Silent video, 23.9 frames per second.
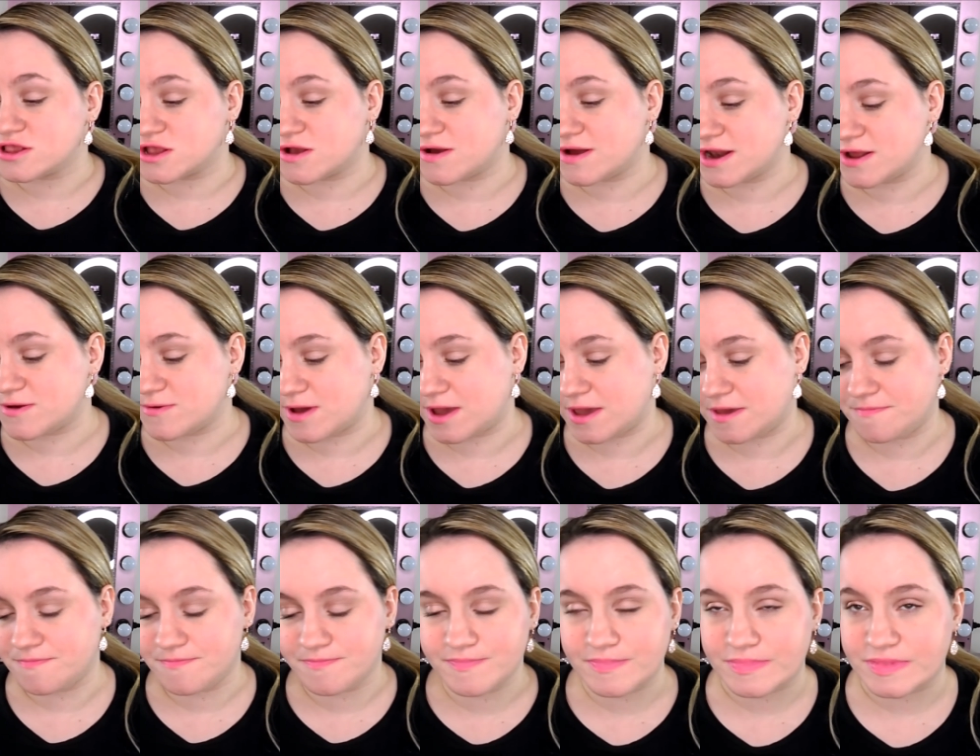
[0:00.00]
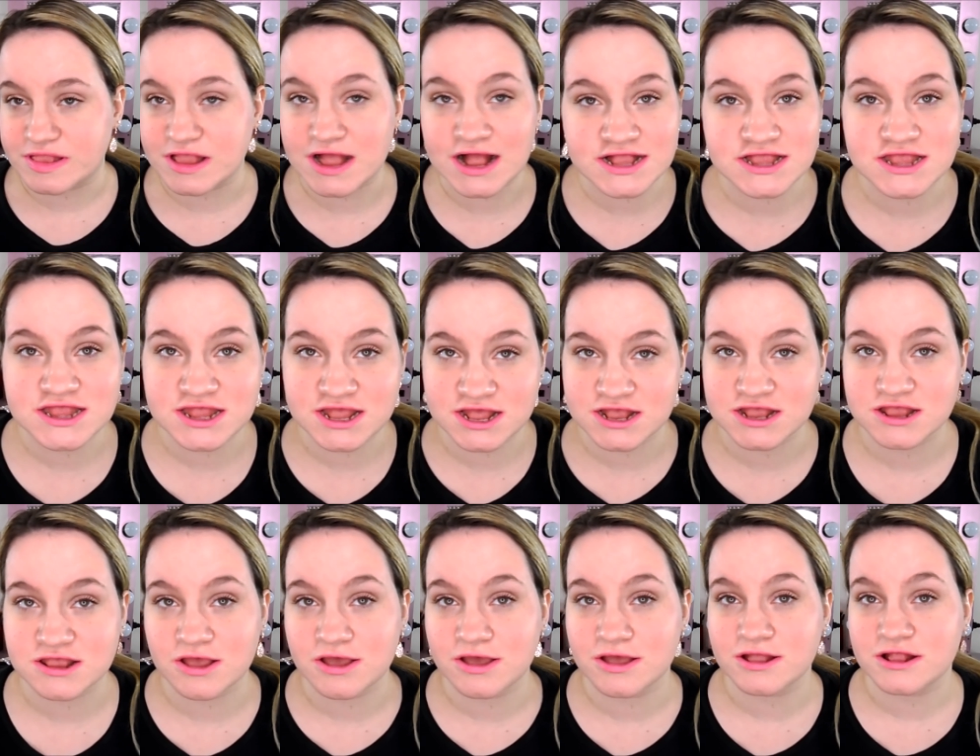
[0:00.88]
So anyway, that's
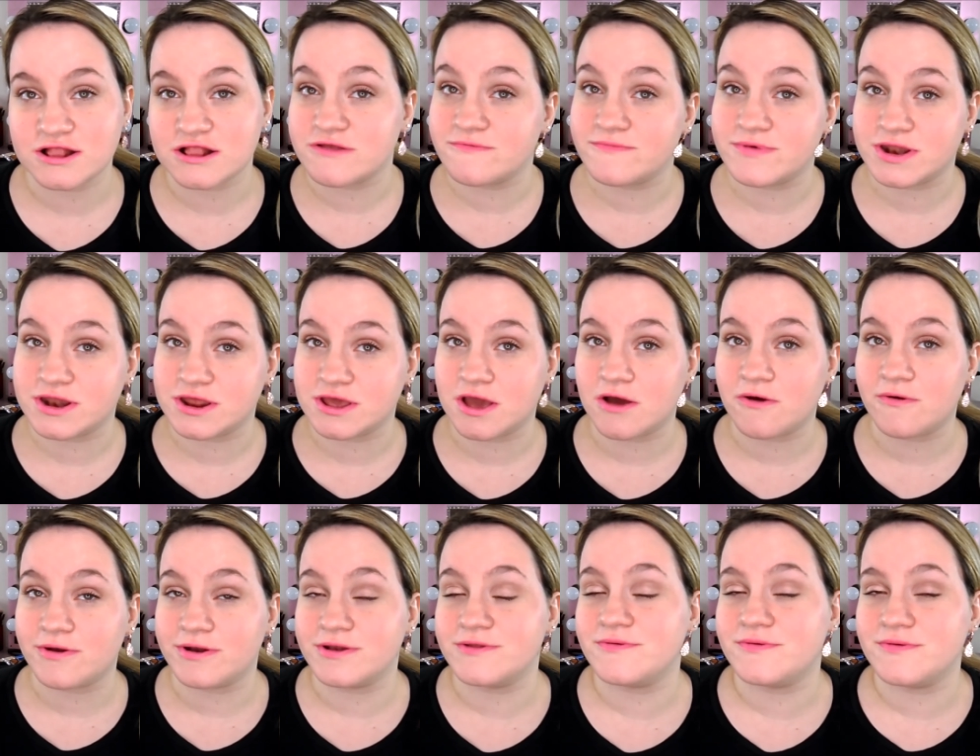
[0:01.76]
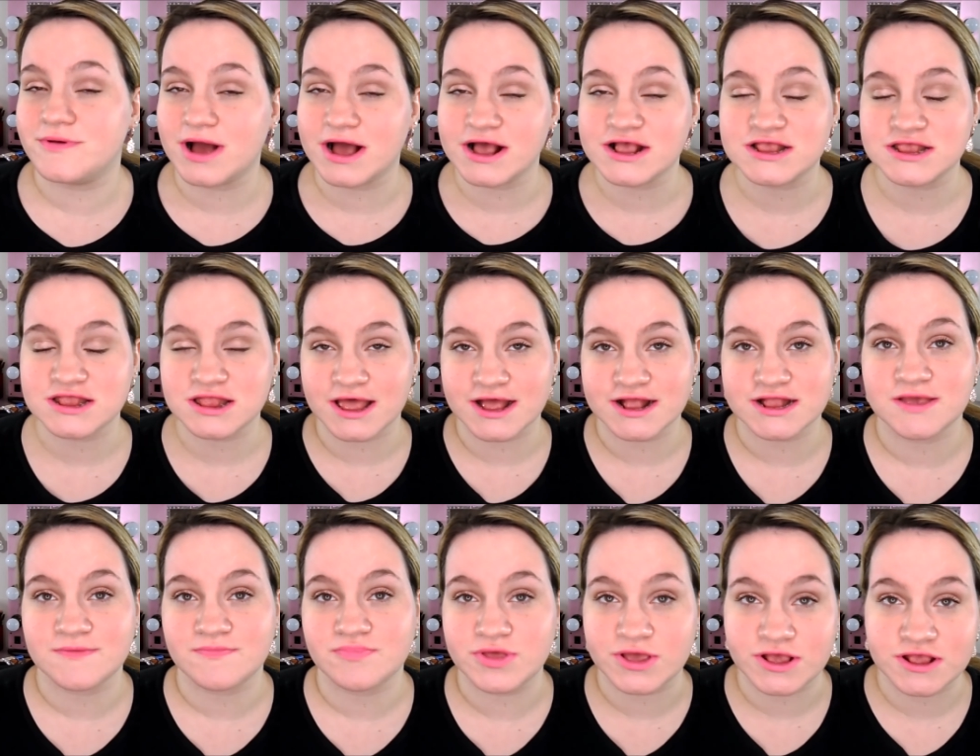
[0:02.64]
this video, and if you guys
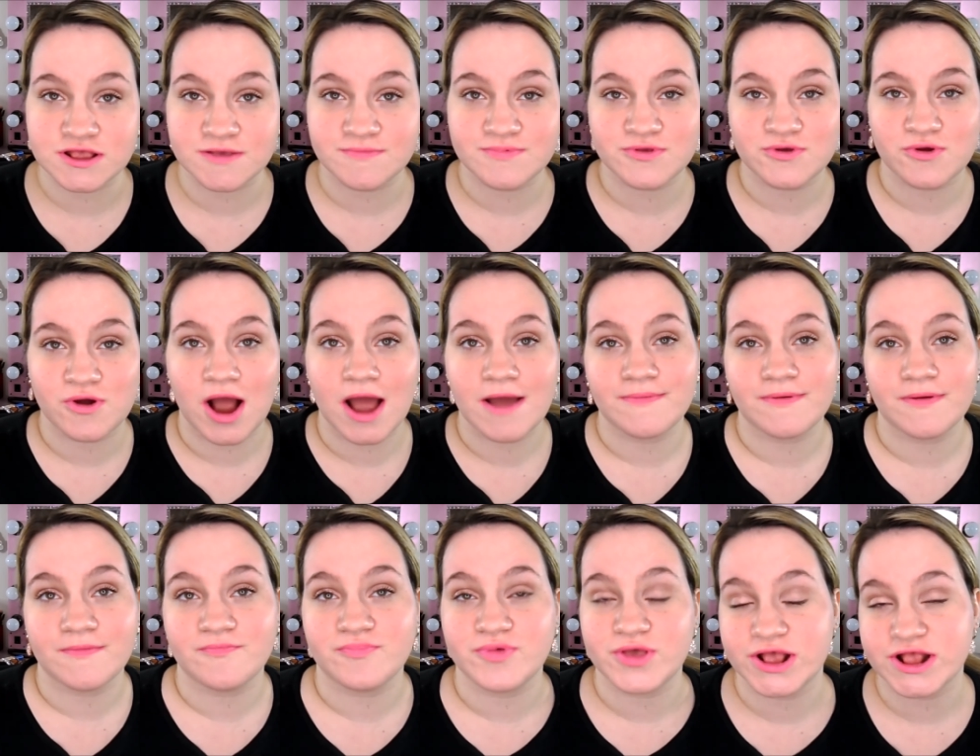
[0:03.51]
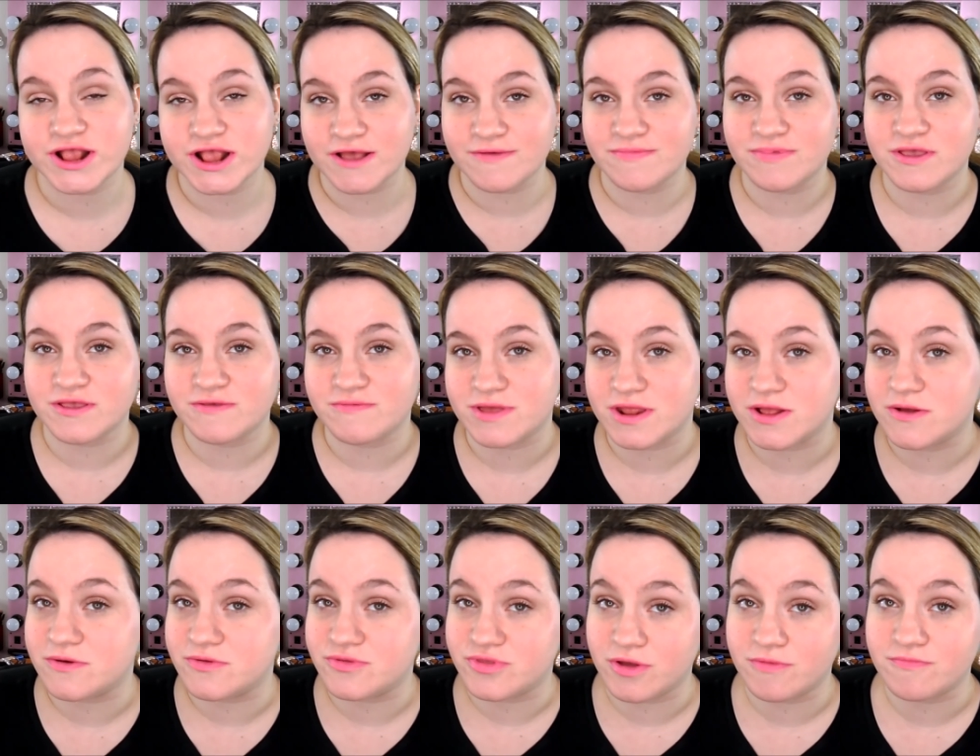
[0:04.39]
liked it, please subscribe and please give this
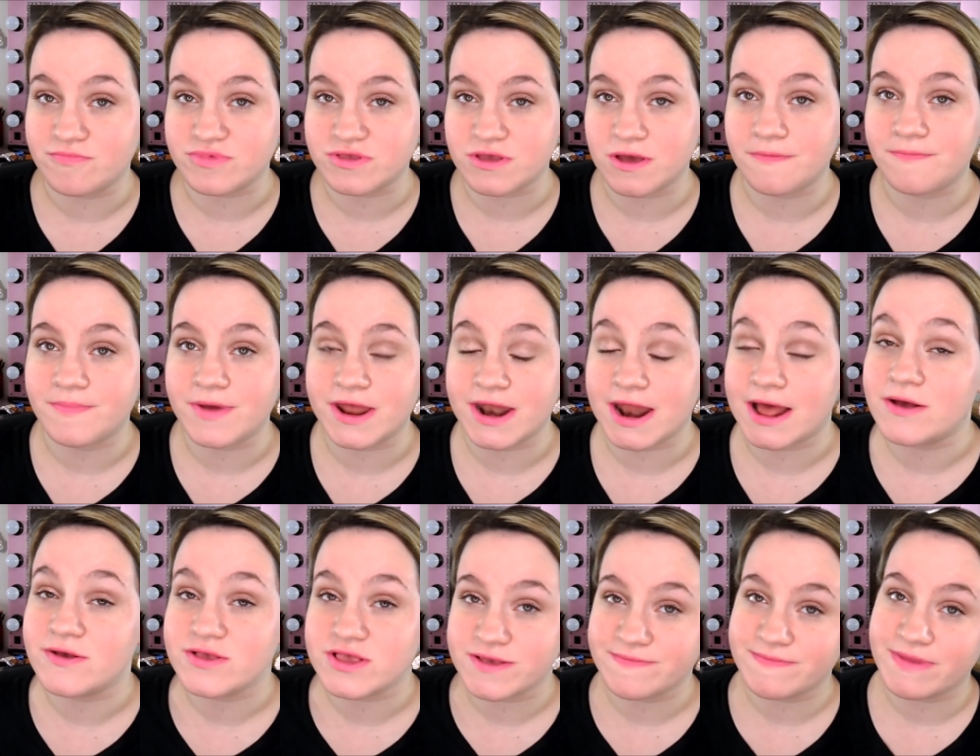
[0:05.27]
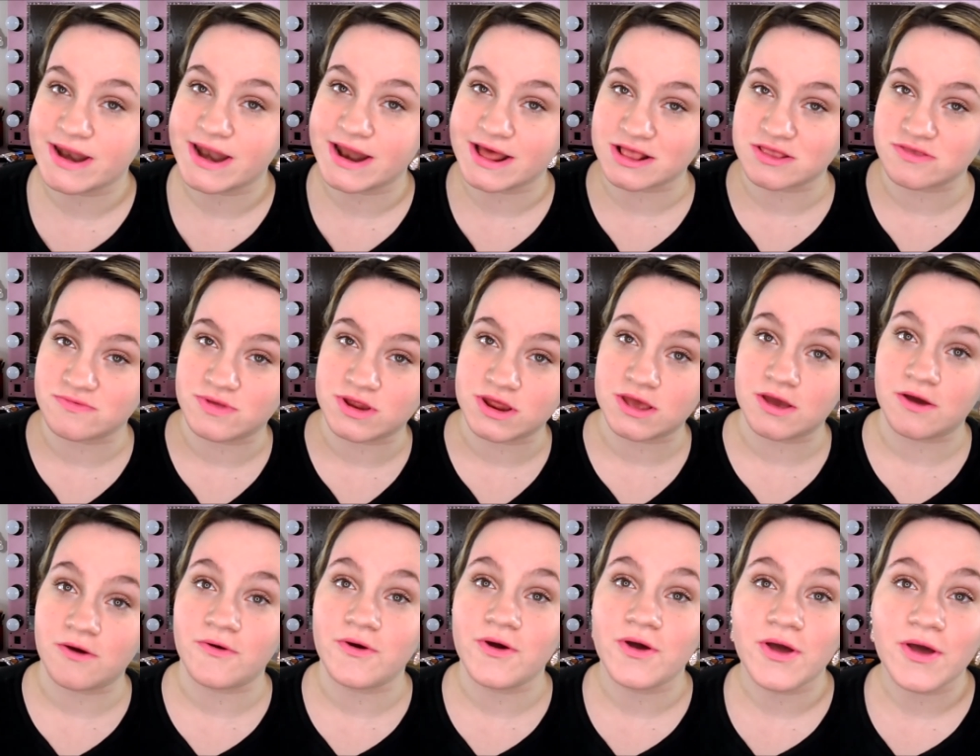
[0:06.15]
video a thumbs up, and I will see my next
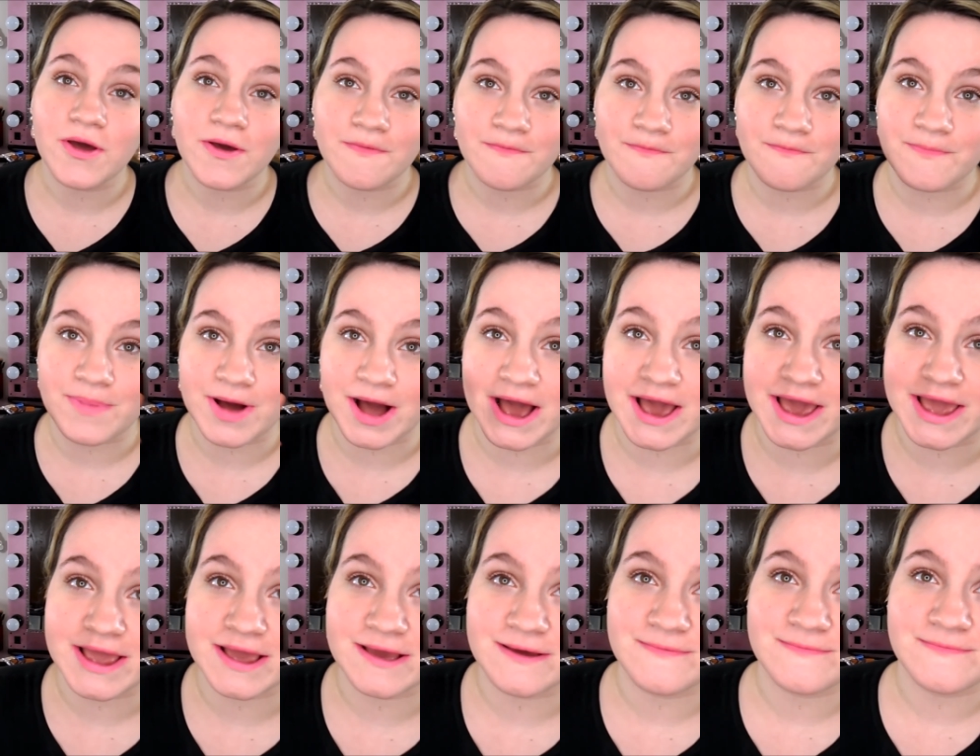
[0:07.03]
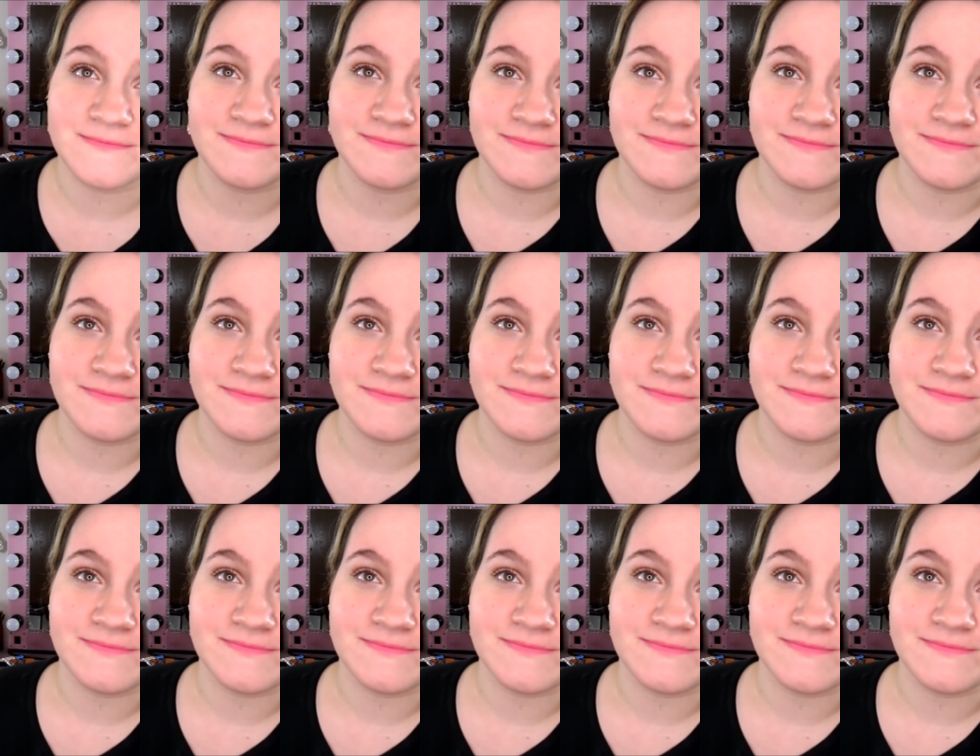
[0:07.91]
video. Bye.